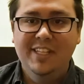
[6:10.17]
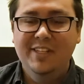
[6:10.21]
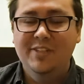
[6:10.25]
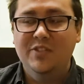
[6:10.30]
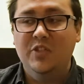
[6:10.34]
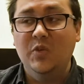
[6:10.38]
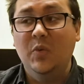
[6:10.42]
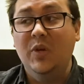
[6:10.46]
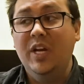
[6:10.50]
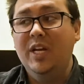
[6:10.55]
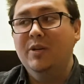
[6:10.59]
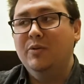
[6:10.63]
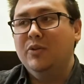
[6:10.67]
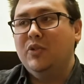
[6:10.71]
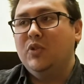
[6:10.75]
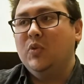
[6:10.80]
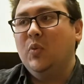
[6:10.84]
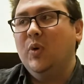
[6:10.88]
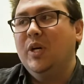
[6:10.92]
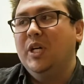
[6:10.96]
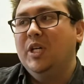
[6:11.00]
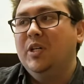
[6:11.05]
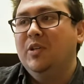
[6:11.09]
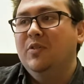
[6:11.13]
So when I was
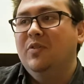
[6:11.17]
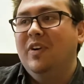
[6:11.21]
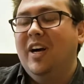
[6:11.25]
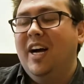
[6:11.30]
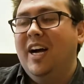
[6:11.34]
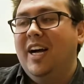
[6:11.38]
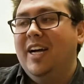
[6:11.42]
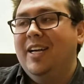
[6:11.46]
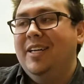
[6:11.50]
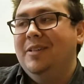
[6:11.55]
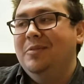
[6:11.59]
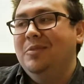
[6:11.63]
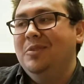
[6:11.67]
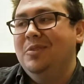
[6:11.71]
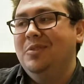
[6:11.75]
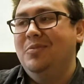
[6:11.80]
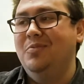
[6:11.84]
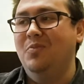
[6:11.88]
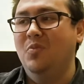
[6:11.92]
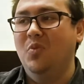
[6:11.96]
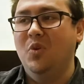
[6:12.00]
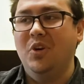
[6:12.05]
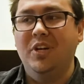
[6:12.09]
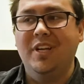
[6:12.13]
12, I
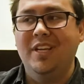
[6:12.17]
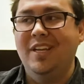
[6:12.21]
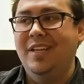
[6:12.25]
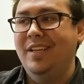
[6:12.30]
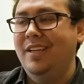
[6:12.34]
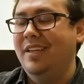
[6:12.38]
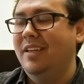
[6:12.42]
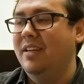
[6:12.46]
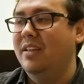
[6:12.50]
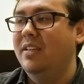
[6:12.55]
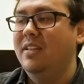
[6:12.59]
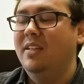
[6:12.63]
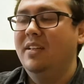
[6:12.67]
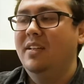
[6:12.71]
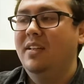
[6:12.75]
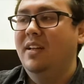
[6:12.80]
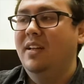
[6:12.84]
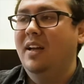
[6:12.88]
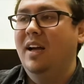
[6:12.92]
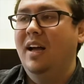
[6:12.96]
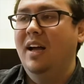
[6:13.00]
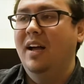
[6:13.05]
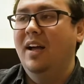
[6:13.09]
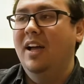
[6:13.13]
was working
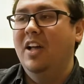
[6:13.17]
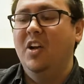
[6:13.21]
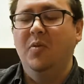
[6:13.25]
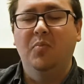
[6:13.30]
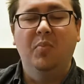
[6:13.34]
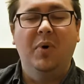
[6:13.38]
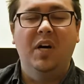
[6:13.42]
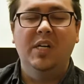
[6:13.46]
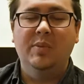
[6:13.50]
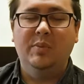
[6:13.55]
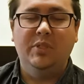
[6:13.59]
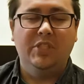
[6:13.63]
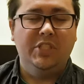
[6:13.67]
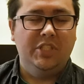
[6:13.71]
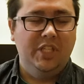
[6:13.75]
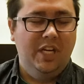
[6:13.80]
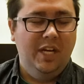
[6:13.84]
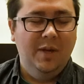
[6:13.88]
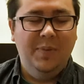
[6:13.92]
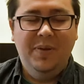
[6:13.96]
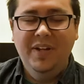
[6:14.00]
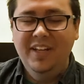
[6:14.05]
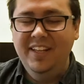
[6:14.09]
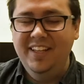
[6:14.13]
at a
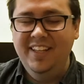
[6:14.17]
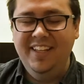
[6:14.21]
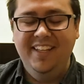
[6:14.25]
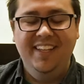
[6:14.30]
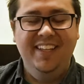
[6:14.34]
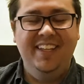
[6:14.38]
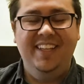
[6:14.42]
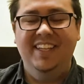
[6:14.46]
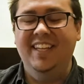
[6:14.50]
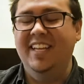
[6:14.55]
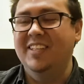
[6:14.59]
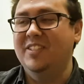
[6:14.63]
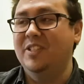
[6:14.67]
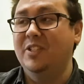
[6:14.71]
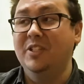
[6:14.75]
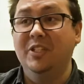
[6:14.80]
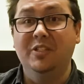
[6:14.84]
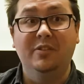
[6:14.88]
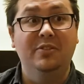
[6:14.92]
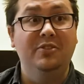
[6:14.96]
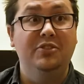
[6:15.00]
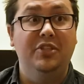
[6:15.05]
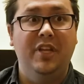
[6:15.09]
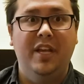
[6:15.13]
barbershop as a
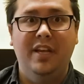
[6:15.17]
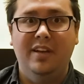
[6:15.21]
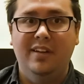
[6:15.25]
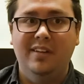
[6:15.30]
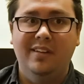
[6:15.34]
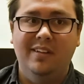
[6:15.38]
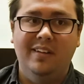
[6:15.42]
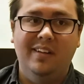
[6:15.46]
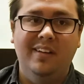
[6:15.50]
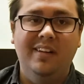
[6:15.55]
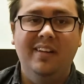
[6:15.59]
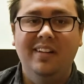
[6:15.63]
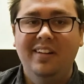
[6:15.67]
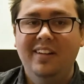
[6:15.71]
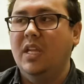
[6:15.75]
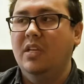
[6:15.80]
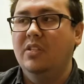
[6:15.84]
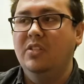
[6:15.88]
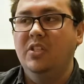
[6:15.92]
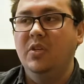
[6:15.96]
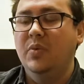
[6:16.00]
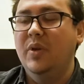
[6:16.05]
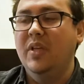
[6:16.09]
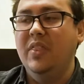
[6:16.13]
little janitor.
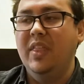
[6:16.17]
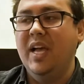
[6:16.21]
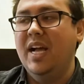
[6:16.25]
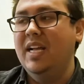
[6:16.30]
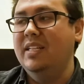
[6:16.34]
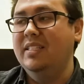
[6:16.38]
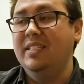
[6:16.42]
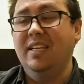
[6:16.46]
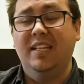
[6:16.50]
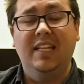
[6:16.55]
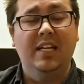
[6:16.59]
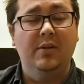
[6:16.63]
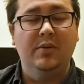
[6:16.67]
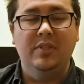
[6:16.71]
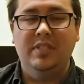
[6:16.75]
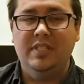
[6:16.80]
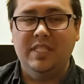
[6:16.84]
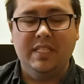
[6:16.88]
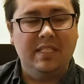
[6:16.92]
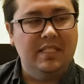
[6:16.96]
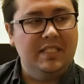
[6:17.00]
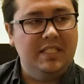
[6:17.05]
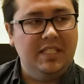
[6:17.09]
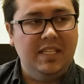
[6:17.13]
Doing that until I was
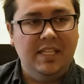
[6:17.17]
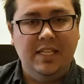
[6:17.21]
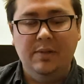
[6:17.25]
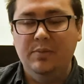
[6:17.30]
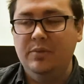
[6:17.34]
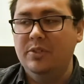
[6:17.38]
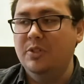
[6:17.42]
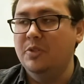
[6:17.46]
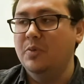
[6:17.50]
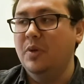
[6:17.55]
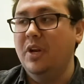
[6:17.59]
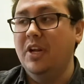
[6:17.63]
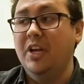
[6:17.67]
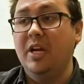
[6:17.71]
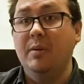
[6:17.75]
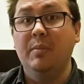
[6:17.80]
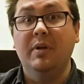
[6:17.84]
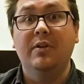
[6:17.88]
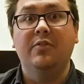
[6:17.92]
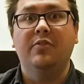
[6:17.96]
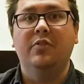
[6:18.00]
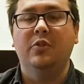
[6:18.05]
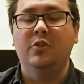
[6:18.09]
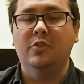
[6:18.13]
16, which is when I got
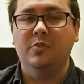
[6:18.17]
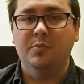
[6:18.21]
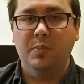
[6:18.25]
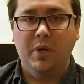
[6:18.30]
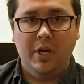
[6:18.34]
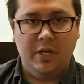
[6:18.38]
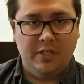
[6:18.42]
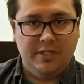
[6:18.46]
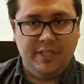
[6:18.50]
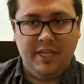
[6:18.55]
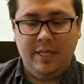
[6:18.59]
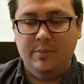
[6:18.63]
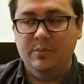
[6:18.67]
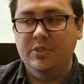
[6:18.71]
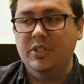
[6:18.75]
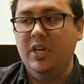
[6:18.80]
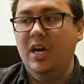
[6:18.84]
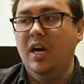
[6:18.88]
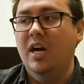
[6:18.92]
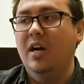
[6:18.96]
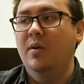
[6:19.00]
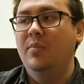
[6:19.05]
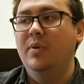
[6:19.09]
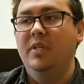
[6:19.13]
my first part-time
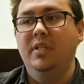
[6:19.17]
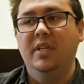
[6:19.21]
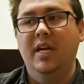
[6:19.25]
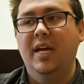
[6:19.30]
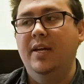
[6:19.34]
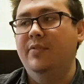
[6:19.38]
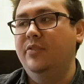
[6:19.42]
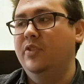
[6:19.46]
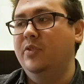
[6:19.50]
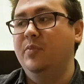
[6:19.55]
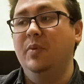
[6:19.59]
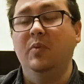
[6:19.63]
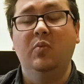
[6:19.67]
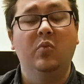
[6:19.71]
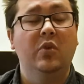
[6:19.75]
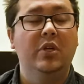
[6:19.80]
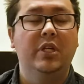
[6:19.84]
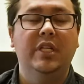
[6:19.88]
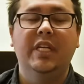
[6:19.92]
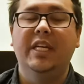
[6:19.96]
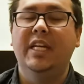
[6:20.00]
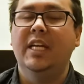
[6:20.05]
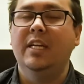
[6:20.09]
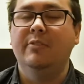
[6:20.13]
job, and I've just been
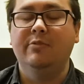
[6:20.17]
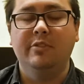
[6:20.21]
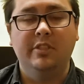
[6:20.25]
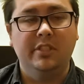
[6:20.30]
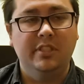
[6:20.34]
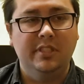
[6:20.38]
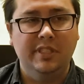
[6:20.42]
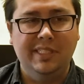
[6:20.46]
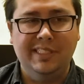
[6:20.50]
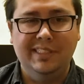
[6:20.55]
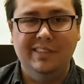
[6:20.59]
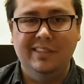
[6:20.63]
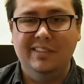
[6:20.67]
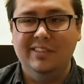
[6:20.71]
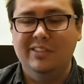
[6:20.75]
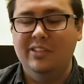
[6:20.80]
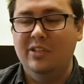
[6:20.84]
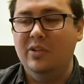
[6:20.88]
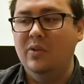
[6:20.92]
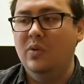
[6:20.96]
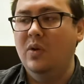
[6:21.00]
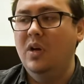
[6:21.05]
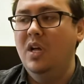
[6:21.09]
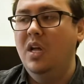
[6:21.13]
working ever since.
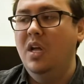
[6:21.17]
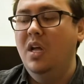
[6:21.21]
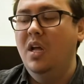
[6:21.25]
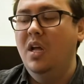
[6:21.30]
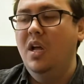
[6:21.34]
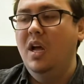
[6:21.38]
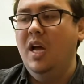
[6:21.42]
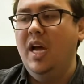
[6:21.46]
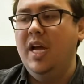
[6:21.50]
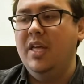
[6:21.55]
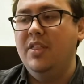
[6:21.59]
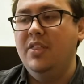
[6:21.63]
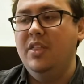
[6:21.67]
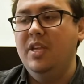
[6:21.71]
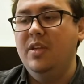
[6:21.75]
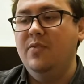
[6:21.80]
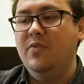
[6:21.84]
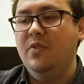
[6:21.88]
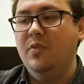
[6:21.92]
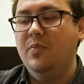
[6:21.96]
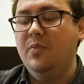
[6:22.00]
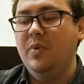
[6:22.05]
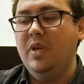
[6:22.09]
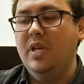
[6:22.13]
So I think
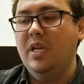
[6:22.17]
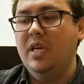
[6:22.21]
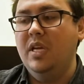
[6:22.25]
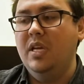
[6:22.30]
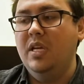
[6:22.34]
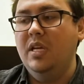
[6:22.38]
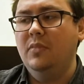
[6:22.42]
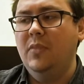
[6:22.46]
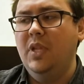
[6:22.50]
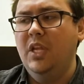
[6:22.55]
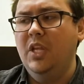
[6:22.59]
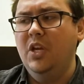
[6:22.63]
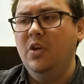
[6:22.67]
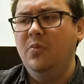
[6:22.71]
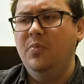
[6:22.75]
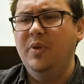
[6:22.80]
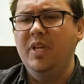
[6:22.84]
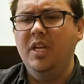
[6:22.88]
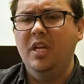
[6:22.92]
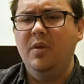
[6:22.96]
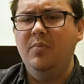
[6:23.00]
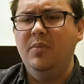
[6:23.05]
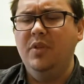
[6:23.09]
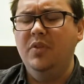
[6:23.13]
for me, you know,
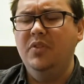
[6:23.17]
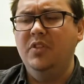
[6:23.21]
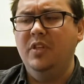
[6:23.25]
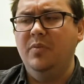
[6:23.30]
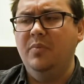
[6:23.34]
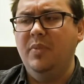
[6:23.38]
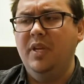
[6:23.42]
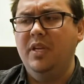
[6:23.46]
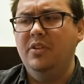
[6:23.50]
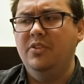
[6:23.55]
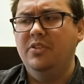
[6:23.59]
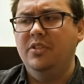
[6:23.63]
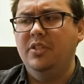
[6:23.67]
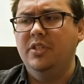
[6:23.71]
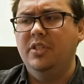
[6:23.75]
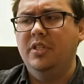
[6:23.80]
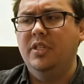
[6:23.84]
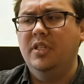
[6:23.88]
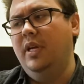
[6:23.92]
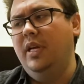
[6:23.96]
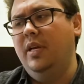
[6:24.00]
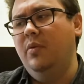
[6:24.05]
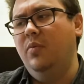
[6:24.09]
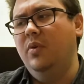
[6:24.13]
being a music
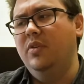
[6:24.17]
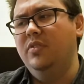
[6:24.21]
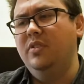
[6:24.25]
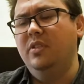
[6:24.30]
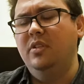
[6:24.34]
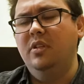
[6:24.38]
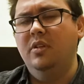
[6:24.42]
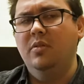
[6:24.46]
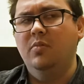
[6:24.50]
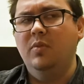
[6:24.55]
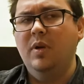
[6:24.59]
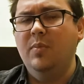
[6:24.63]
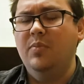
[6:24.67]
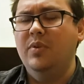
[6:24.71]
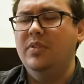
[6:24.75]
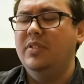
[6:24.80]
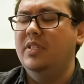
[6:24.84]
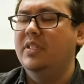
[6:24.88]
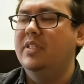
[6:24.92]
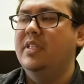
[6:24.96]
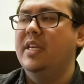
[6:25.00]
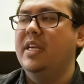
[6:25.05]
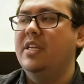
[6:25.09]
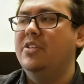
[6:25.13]
major, it wasn't a
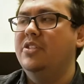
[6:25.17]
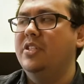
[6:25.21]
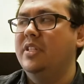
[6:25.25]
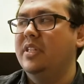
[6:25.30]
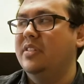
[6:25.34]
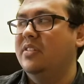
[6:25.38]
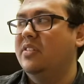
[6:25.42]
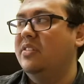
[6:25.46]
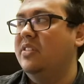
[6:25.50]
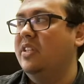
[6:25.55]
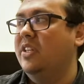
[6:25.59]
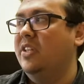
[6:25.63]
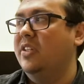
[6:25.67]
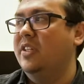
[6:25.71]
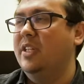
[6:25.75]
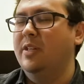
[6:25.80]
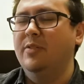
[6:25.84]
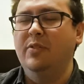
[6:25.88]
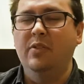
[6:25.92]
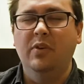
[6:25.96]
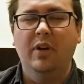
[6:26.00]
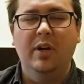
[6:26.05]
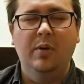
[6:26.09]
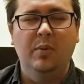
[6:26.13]
representation necessarily
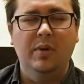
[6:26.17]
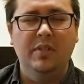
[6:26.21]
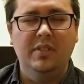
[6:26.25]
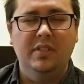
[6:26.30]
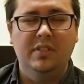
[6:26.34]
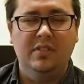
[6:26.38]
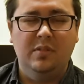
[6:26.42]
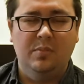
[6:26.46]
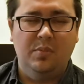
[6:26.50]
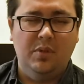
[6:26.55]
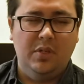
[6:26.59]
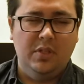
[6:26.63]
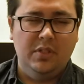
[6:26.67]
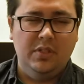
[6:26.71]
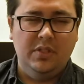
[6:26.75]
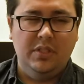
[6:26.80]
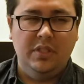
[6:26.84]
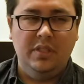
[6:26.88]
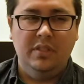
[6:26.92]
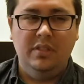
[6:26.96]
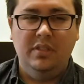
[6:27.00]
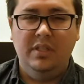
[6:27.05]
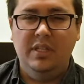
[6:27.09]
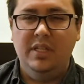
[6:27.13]
of who I was as a
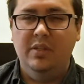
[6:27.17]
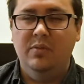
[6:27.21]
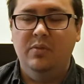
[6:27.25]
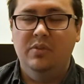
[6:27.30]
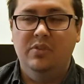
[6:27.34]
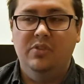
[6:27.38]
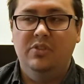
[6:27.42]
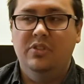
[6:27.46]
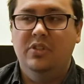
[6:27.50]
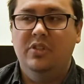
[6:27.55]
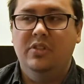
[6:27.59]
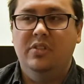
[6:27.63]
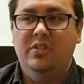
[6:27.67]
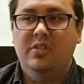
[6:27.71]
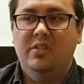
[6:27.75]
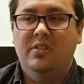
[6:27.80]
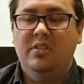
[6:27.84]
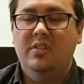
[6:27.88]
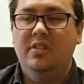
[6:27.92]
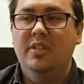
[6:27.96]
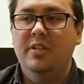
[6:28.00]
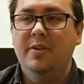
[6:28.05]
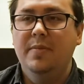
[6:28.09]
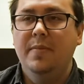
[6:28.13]
person. It was
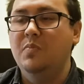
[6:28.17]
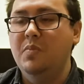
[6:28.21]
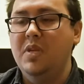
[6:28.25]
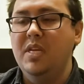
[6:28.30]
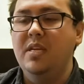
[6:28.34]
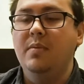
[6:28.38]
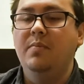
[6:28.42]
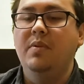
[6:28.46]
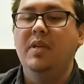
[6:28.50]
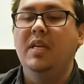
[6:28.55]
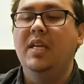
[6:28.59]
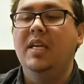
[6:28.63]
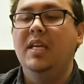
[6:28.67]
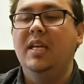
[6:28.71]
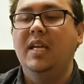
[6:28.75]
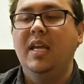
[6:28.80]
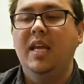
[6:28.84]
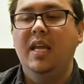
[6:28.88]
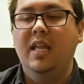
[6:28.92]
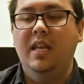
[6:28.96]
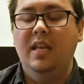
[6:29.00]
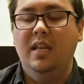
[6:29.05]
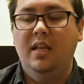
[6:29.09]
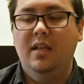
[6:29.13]
just me
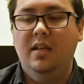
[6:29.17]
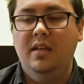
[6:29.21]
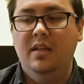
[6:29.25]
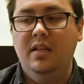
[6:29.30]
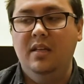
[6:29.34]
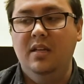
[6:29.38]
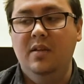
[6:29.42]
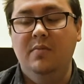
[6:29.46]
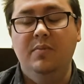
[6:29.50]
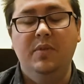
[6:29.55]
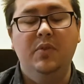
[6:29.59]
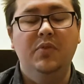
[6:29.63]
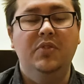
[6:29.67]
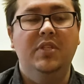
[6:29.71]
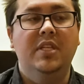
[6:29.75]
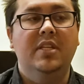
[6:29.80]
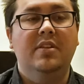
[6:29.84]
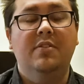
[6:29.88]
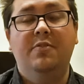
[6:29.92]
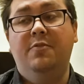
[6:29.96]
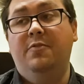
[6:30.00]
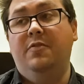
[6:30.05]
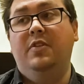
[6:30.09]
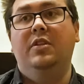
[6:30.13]
being in a
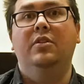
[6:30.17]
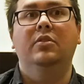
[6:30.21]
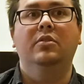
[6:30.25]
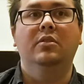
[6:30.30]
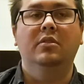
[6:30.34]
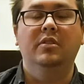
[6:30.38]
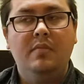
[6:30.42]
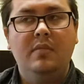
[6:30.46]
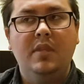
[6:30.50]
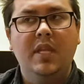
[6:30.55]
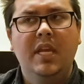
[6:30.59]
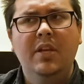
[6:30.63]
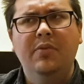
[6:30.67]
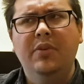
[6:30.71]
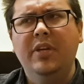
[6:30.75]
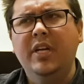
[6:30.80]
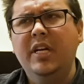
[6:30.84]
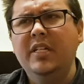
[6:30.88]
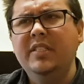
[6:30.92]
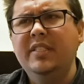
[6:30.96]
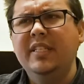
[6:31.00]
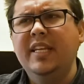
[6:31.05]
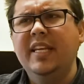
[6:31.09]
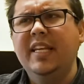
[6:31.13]
music field. In
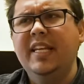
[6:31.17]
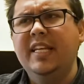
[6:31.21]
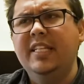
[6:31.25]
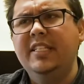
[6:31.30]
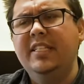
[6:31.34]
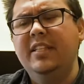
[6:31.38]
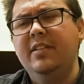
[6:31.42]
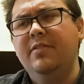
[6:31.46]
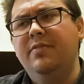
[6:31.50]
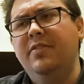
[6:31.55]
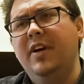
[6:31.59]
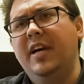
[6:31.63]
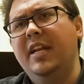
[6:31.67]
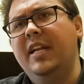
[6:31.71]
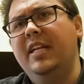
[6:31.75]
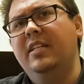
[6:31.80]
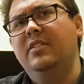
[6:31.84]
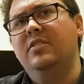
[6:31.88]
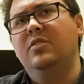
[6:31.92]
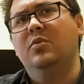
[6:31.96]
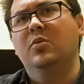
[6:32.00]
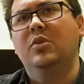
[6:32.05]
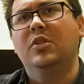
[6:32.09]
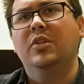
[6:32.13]
regards to getting into the
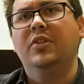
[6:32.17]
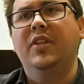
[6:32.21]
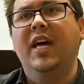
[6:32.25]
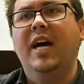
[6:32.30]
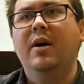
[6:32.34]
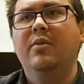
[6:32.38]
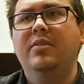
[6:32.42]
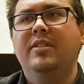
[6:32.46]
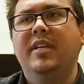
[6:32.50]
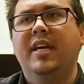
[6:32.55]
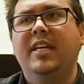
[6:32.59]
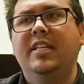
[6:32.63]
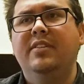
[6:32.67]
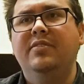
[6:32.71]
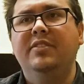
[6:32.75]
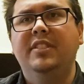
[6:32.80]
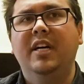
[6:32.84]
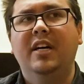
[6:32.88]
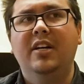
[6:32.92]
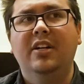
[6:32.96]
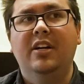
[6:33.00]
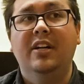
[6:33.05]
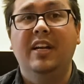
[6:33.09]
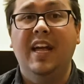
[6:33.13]
finance world, that was kind of
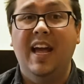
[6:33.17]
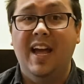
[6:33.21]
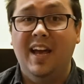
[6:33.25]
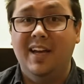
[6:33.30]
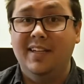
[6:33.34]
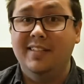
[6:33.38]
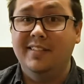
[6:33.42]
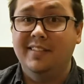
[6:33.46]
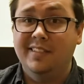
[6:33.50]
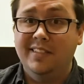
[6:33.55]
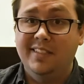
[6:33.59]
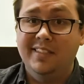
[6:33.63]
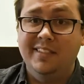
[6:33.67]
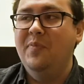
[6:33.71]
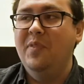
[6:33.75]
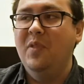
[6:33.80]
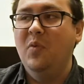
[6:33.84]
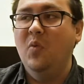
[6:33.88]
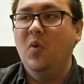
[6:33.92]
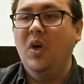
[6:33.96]
done on accident.